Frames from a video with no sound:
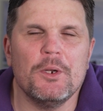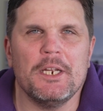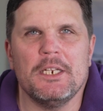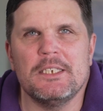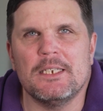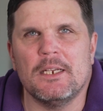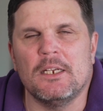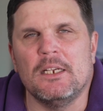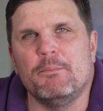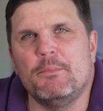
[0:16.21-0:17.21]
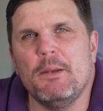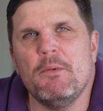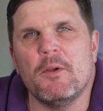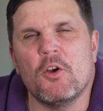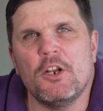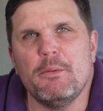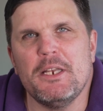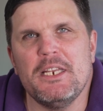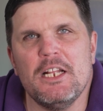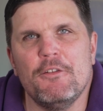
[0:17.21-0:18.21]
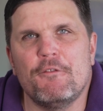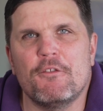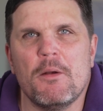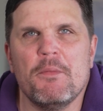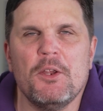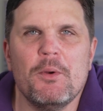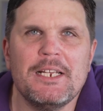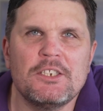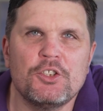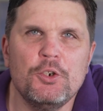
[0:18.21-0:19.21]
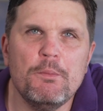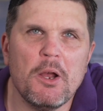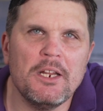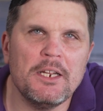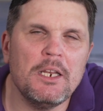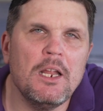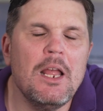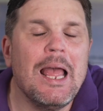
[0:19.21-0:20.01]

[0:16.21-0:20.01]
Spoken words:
It is a premium economy deal from the US to Berlin